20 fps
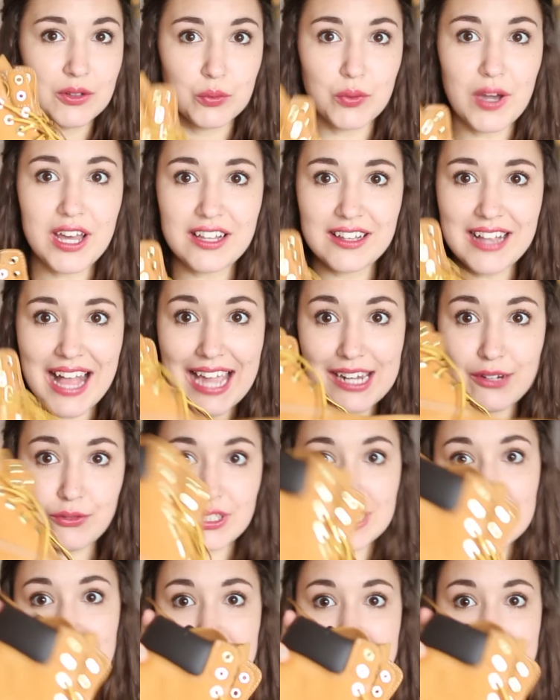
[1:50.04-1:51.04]
Well, I
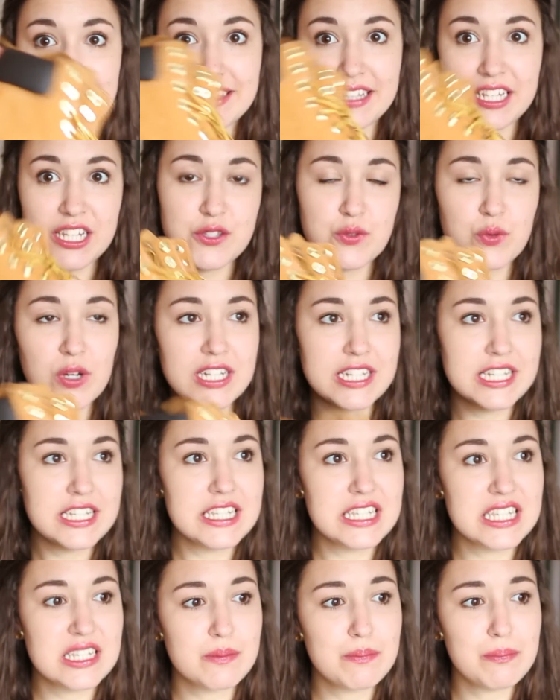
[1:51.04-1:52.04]
really like these
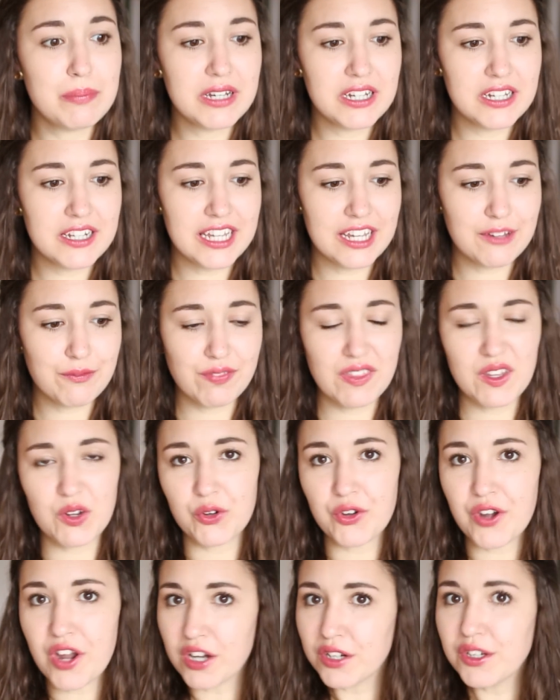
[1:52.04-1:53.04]
ones, but if
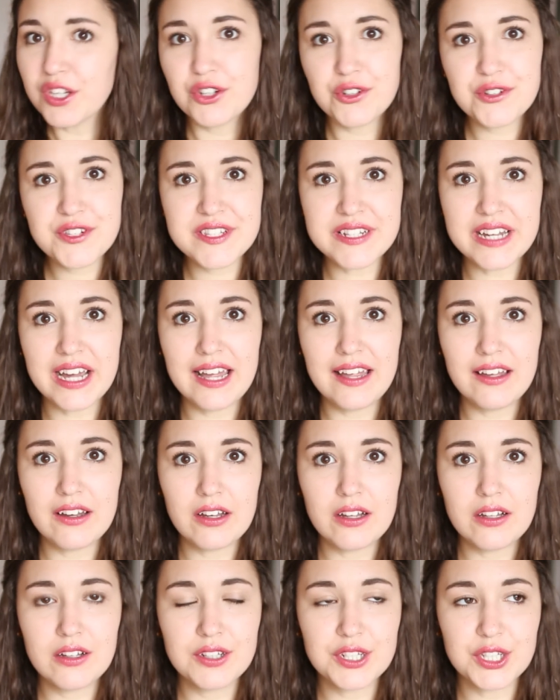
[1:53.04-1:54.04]
they're not your
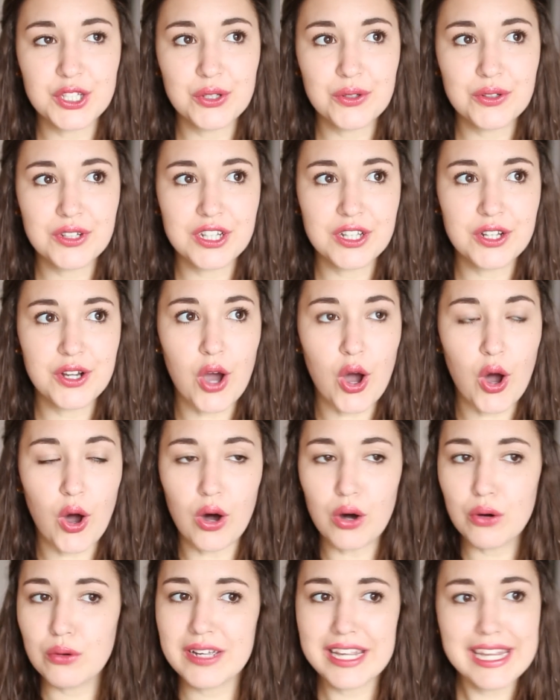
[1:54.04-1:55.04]
style, you can
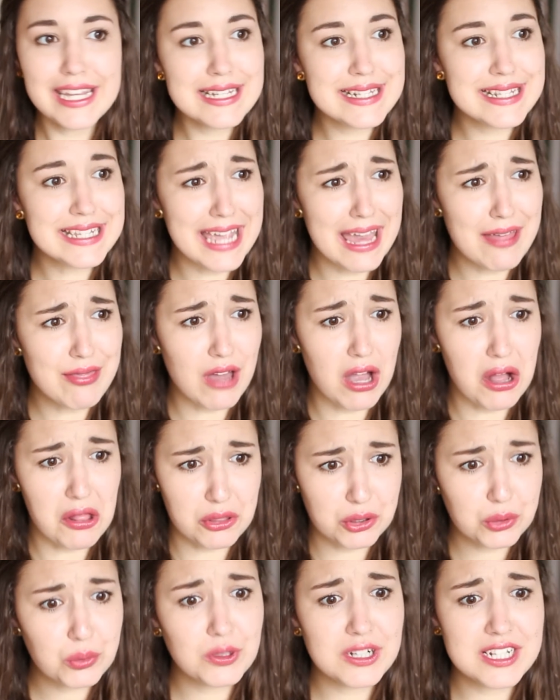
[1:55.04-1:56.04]
always get
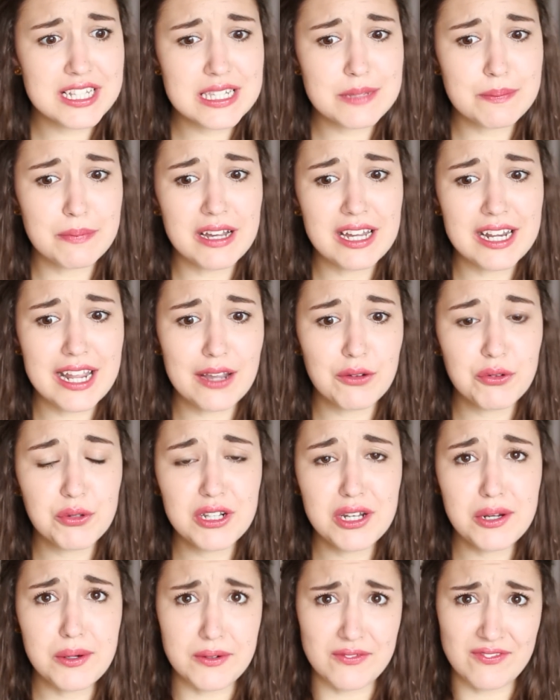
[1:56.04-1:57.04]
other ones, but I
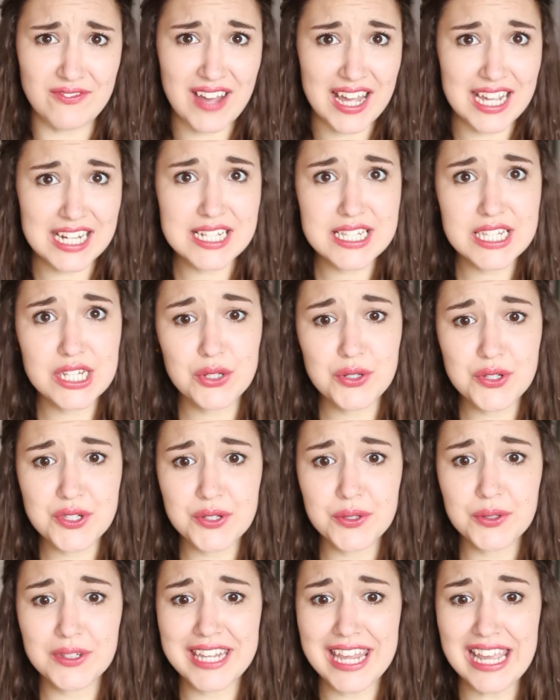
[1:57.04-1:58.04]
would advise you
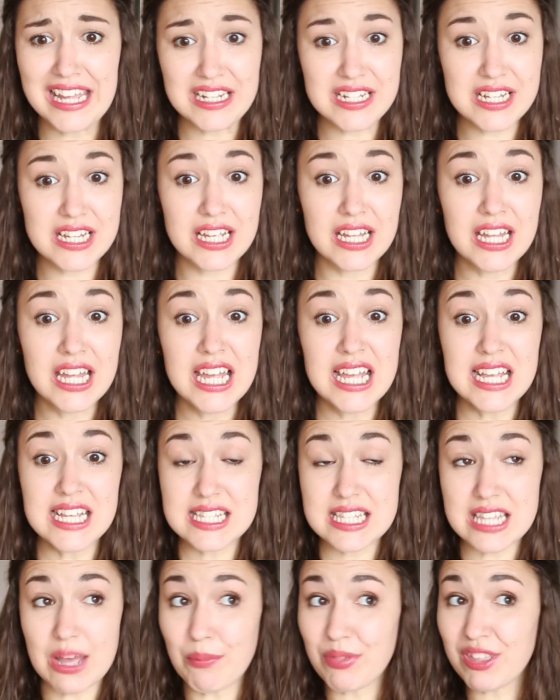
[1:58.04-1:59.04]
to get
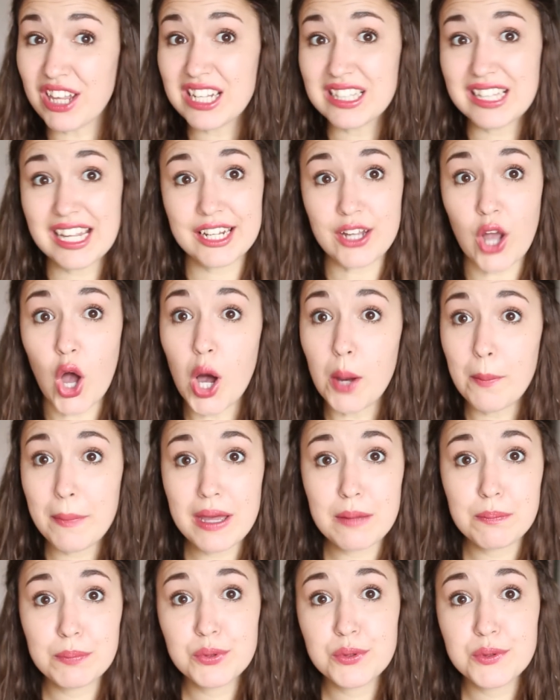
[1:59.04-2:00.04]
something like
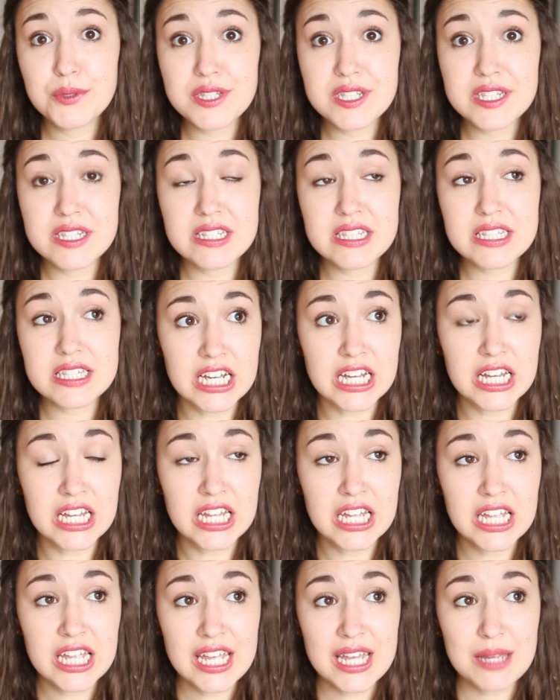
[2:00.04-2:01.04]
combat boots,
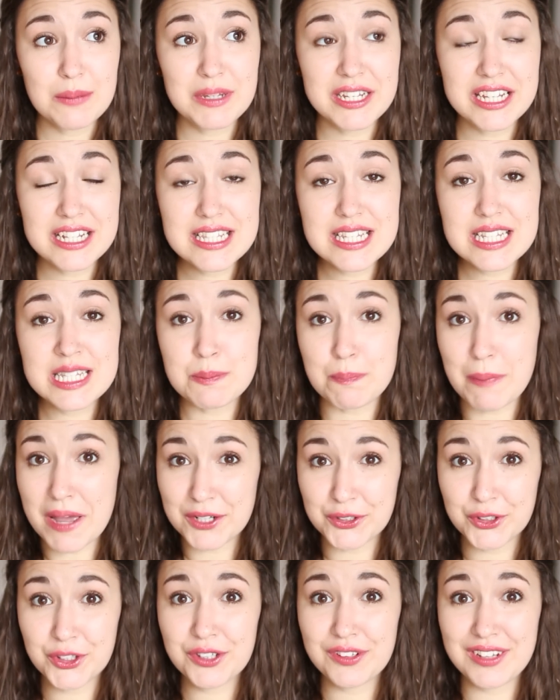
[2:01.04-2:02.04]
because it's
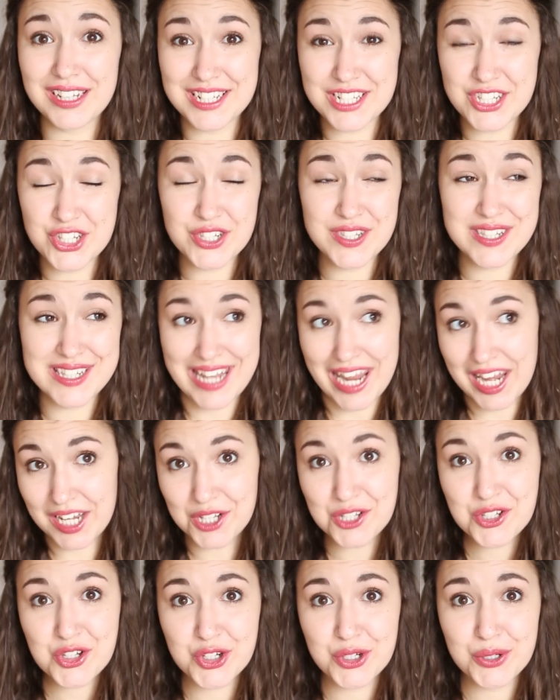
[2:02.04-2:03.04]
better than just
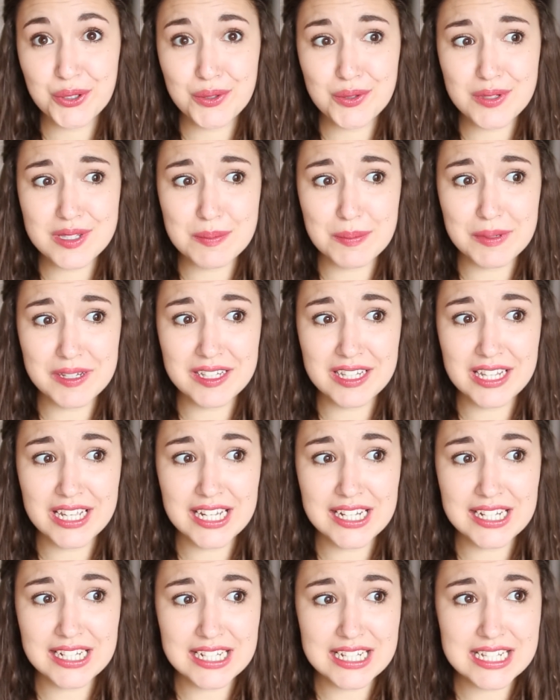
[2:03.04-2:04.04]
tennis shoes,
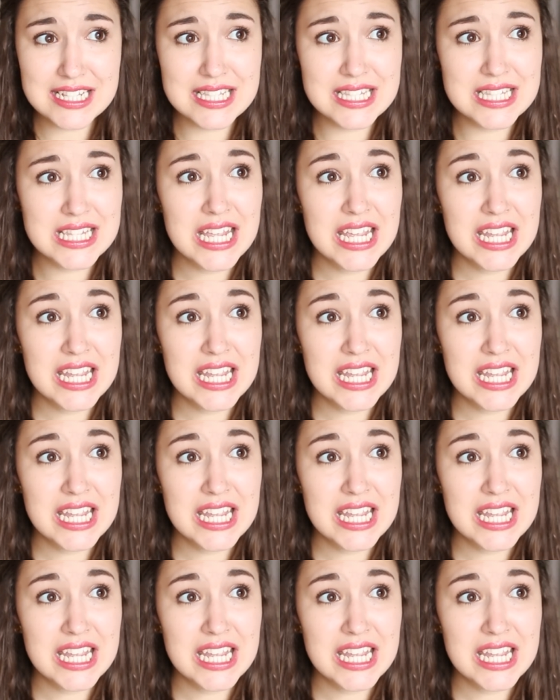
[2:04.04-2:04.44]
because